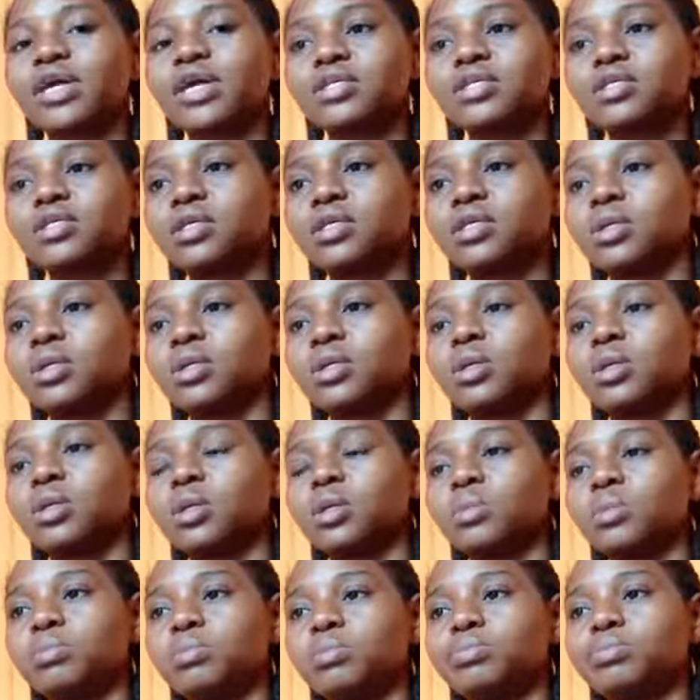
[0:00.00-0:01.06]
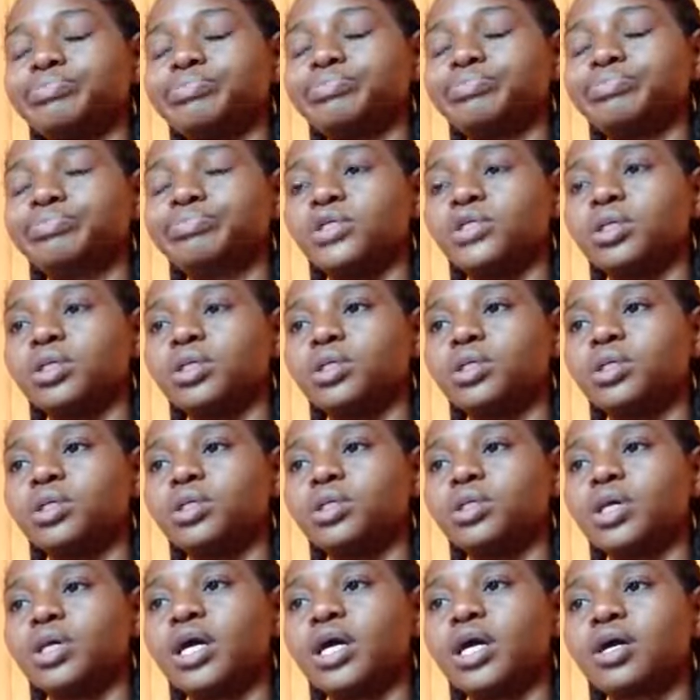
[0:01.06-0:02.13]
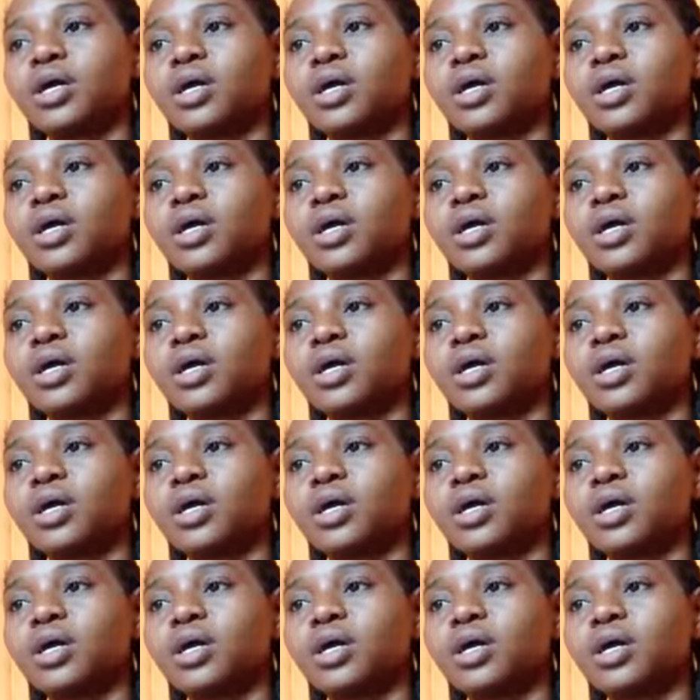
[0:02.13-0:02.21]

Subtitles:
can you